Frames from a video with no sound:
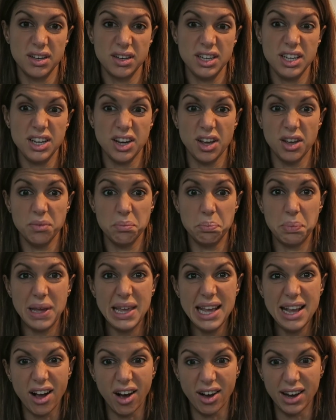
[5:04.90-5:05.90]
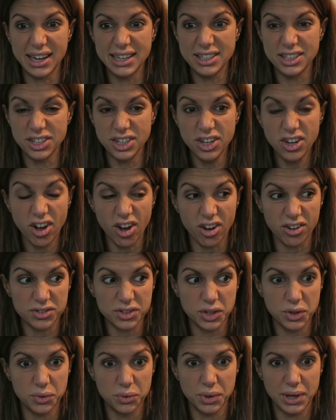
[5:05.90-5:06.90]
you know, be kind and look
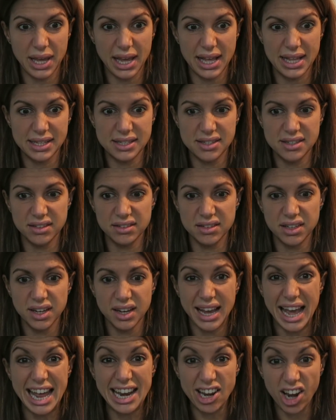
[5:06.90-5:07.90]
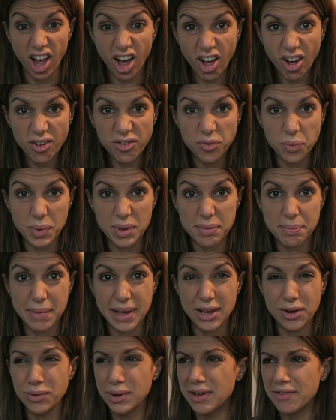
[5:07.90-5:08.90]
after your kids and, and laugh with
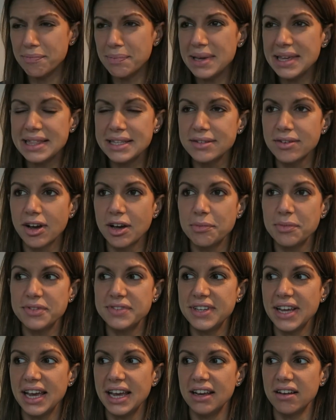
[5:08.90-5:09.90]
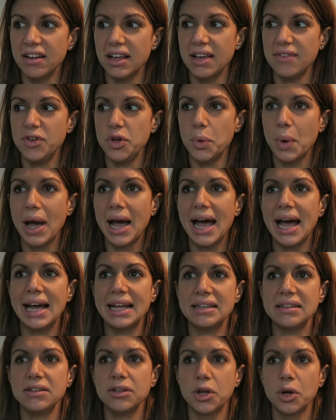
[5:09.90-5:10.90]
me or give me the time of day, like, if you
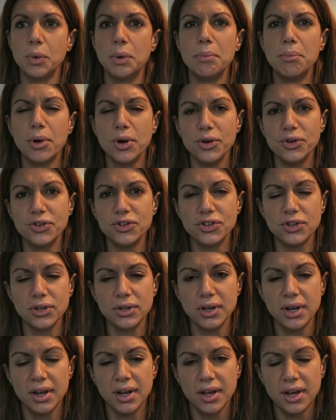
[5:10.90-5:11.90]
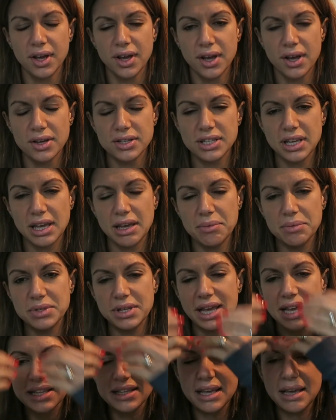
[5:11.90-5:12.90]
had no emotion. So it was,
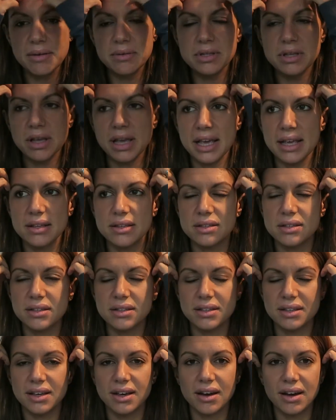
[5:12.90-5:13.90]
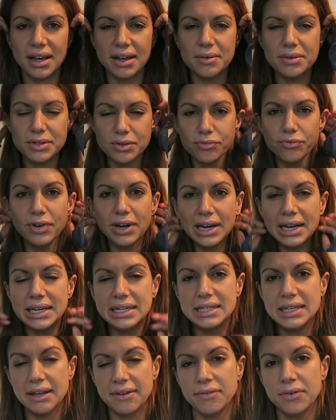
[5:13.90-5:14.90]
it, it was, it, it was a really
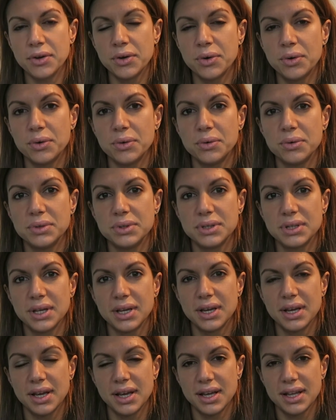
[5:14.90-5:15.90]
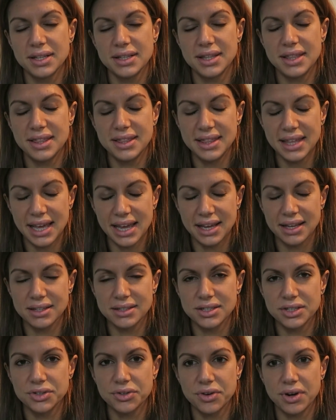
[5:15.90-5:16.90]
difficult
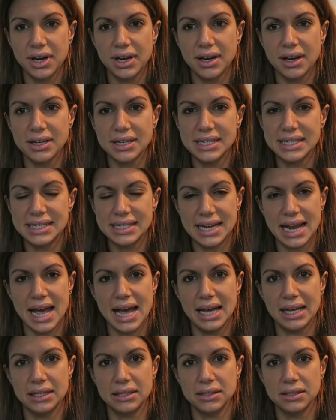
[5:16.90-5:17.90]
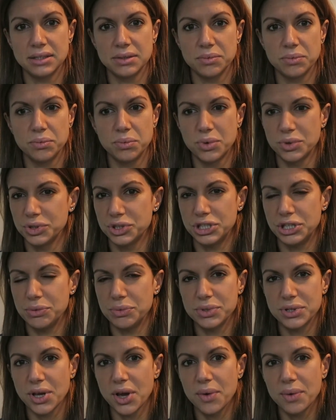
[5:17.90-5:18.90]
thing to try and understand what she
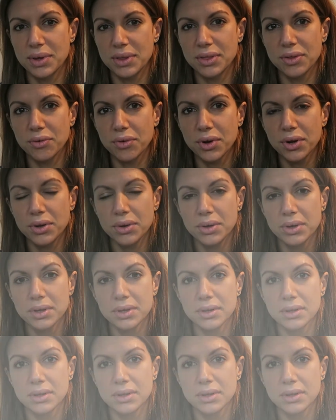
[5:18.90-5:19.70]
was going through.